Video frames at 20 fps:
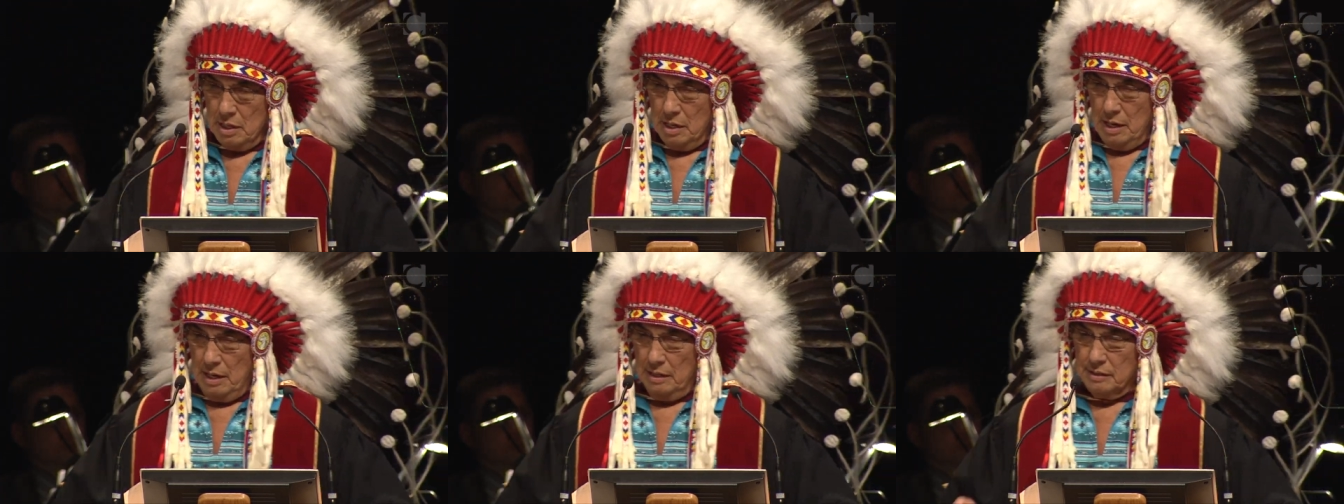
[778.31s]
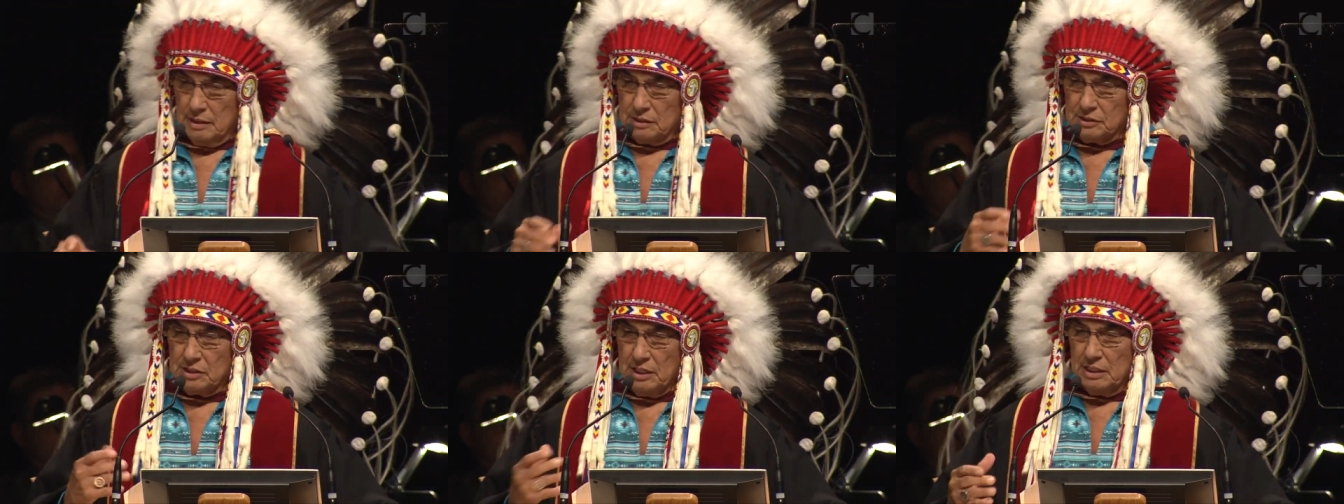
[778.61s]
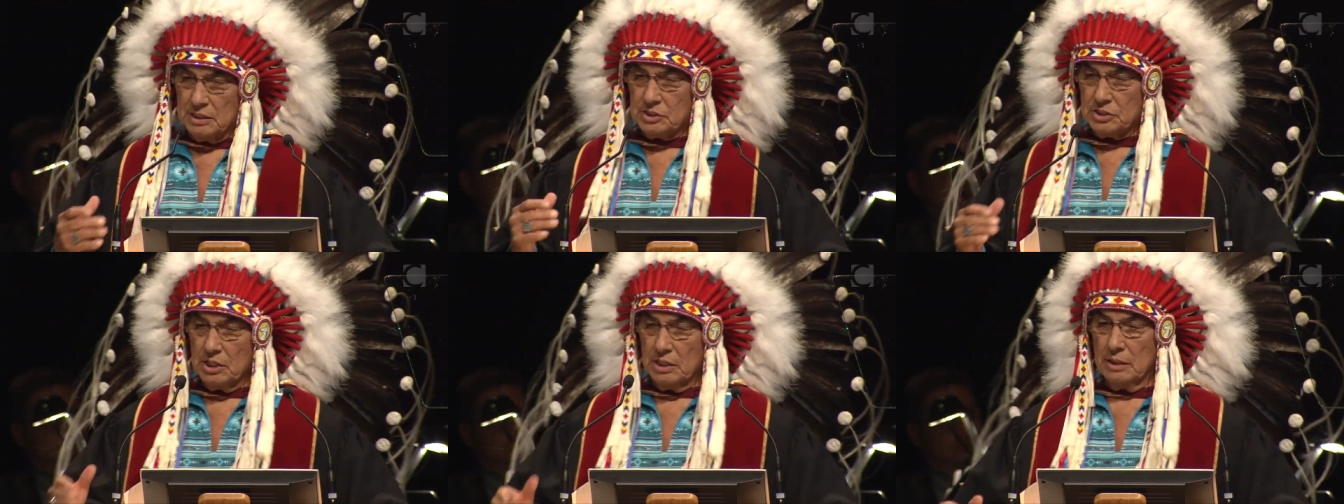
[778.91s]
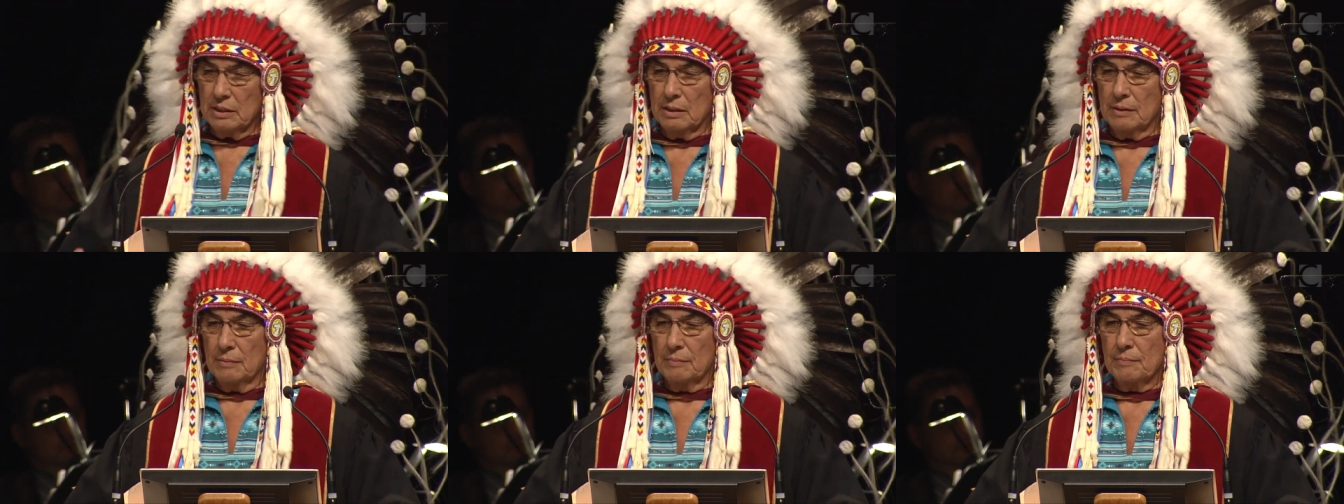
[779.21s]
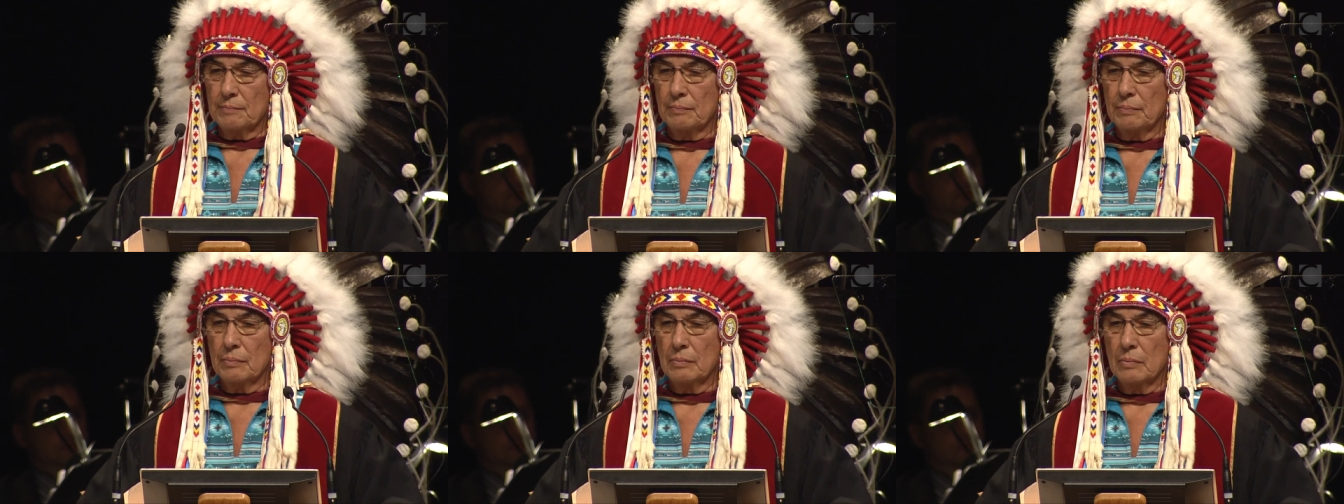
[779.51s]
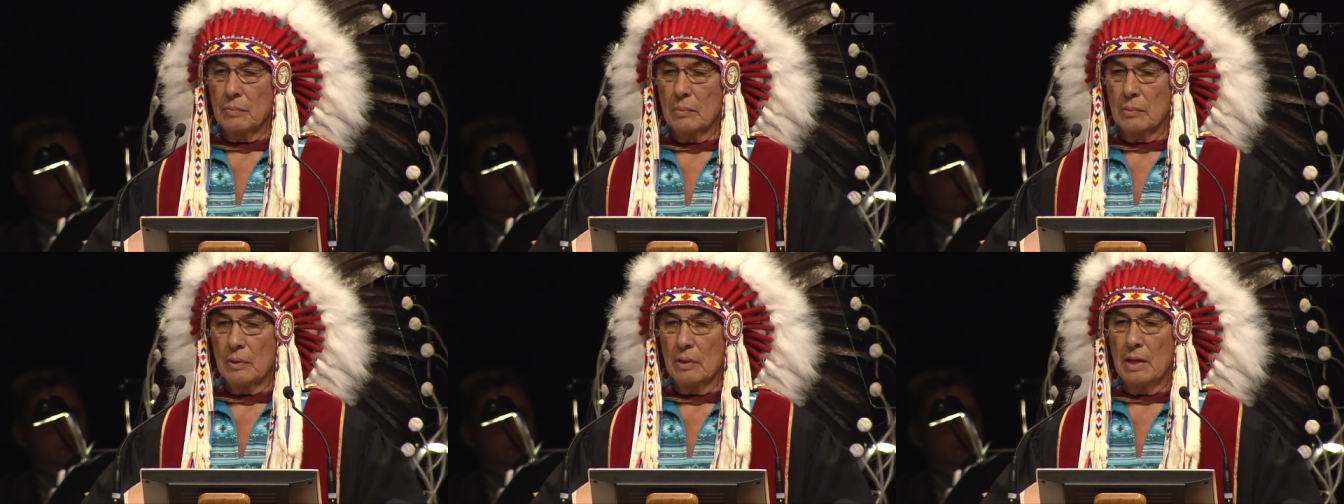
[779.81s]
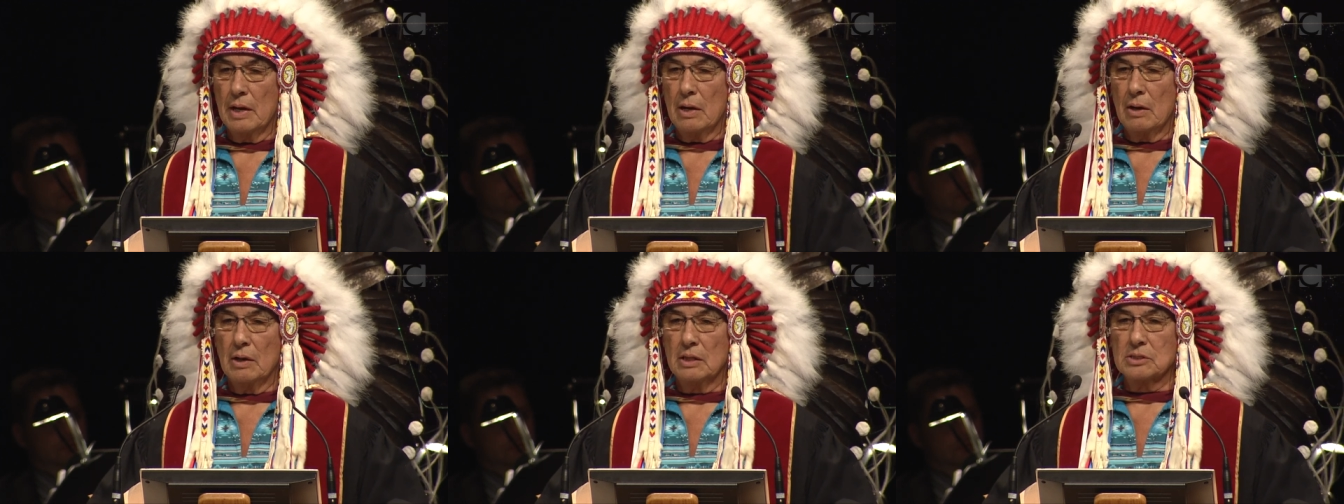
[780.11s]
and the teaching
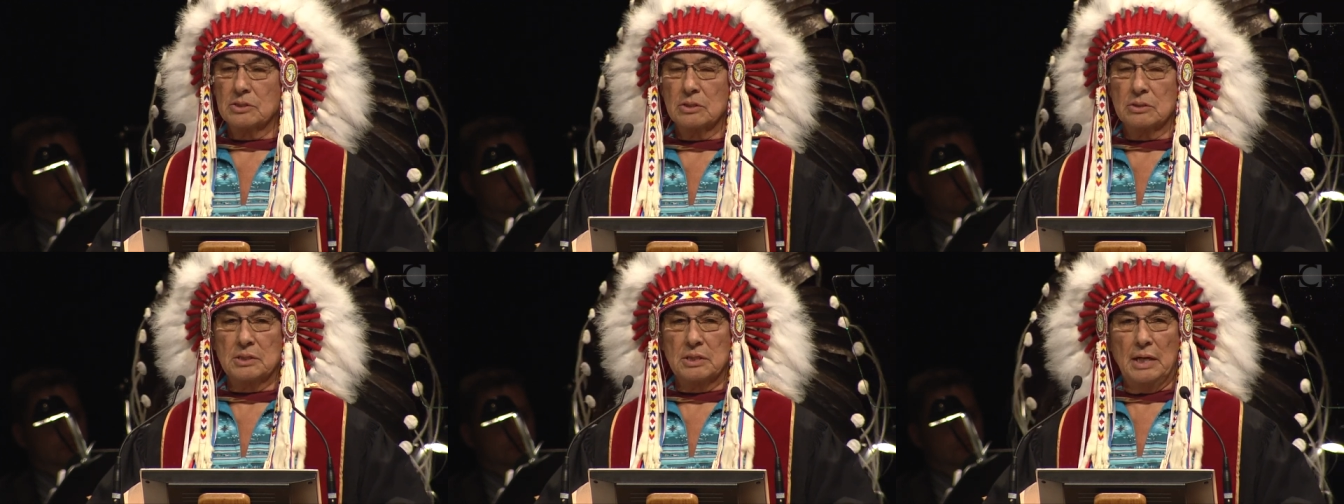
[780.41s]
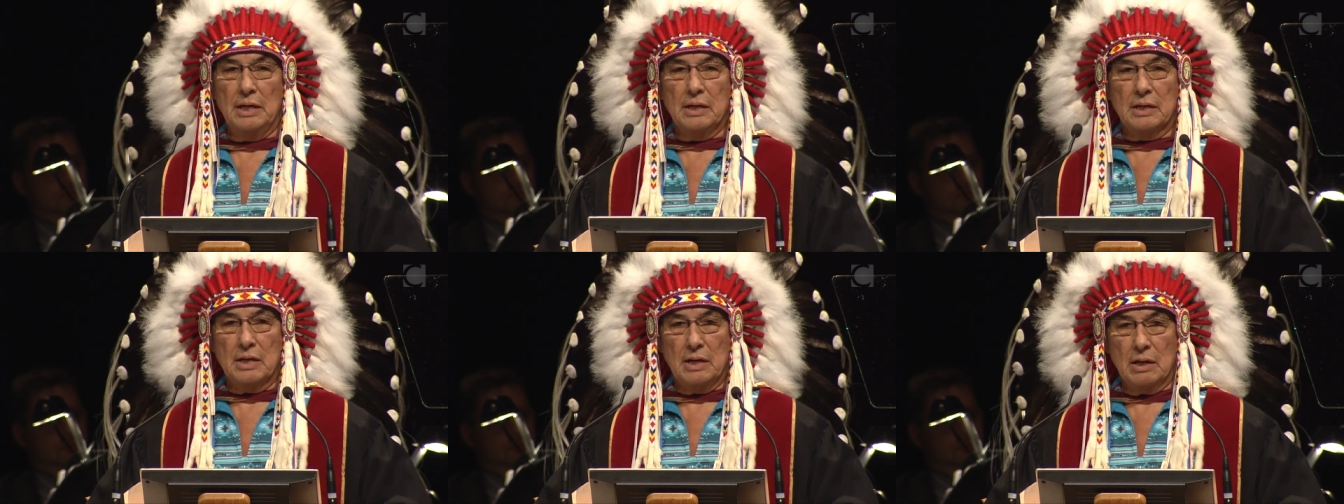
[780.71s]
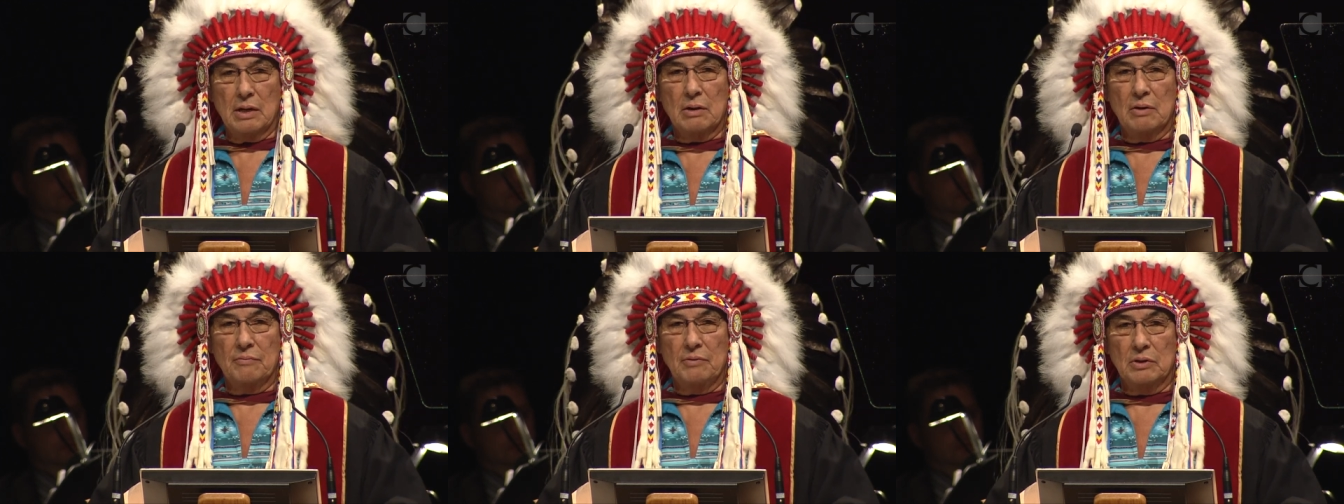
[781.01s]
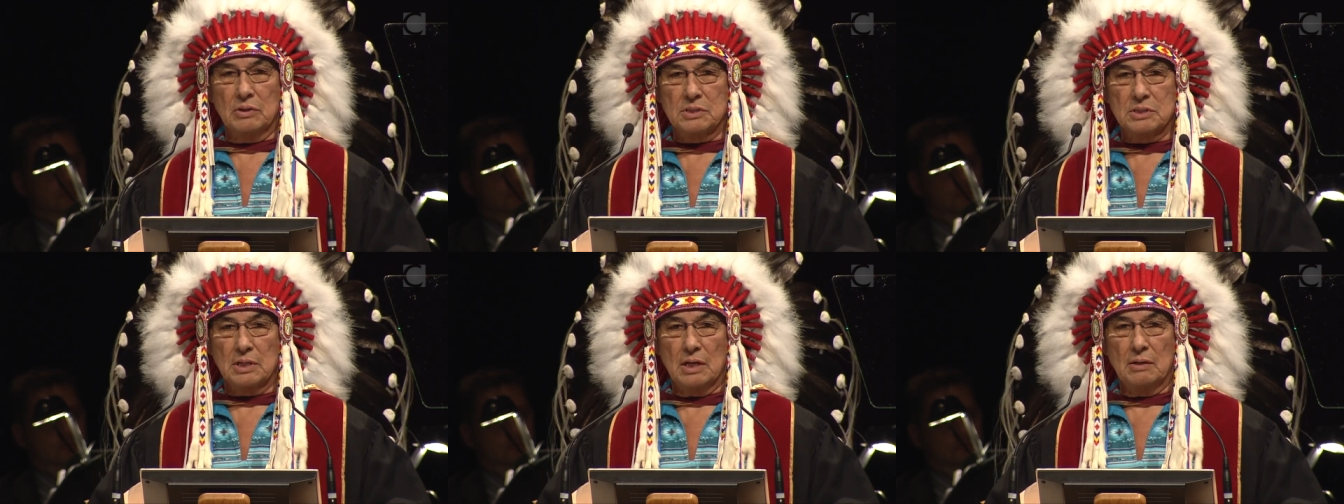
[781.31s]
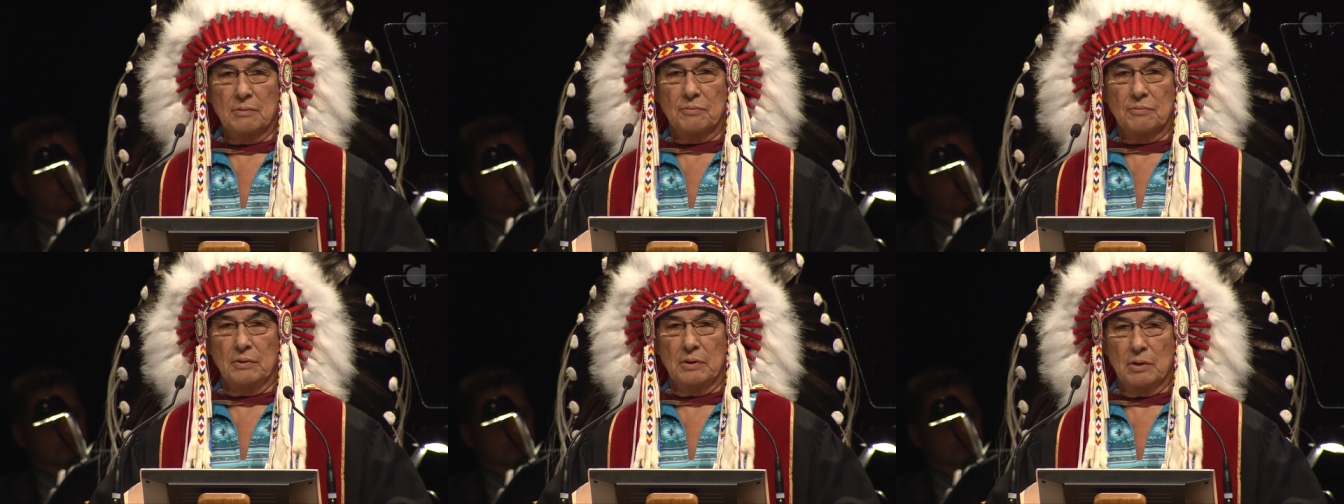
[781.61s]
there is to take care of yourself,